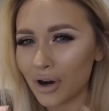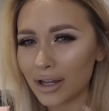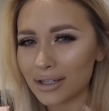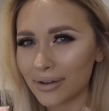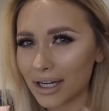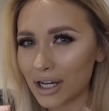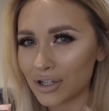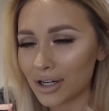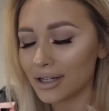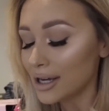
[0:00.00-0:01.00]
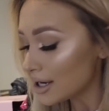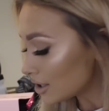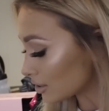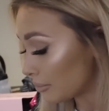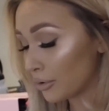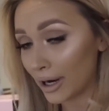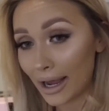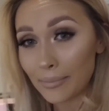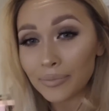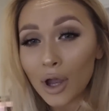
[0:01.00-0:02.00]
to try this foundation. So I bought
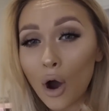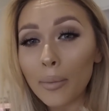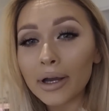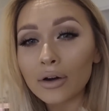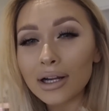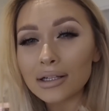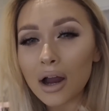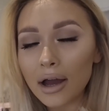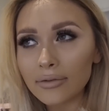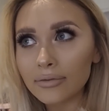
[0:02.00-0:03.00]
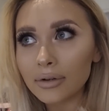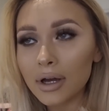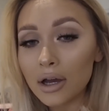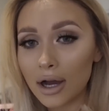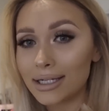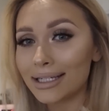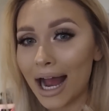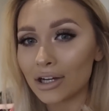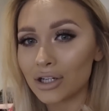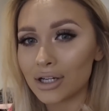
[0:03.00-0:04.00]
it. Oh my god, it's life. Guys,
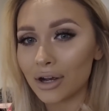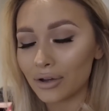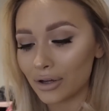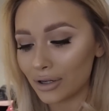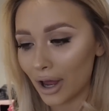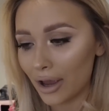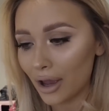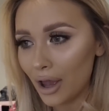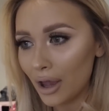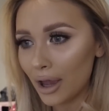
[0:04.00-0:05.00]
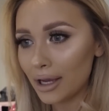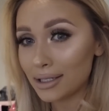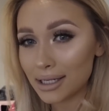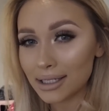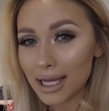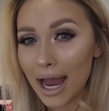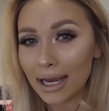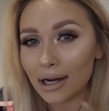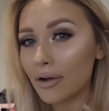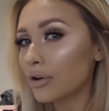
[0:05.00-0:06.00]
it's actually so good. Like, it's
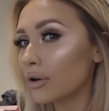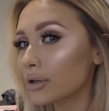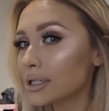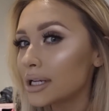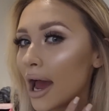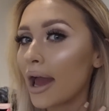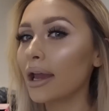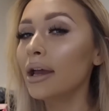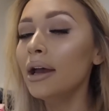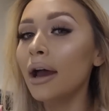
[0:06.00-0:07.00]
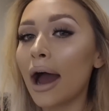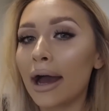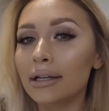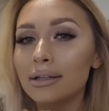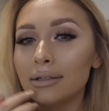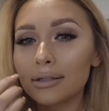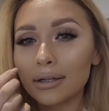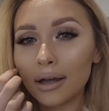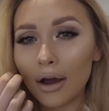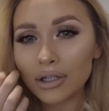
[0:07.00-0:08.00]
insane. I've got it on today, and
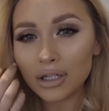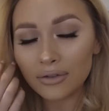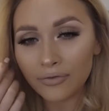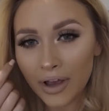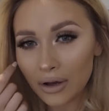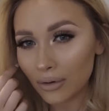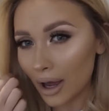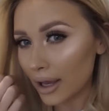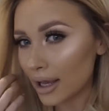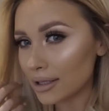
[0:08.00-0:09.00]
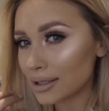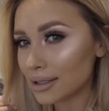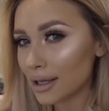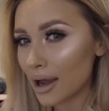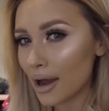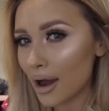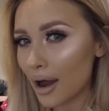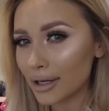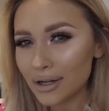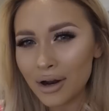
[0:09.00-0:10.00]
I just feel like it's,
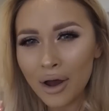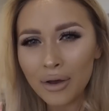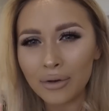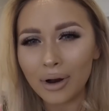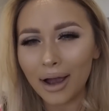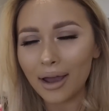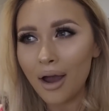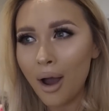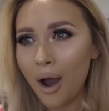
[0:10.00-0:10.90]
I don't know, like,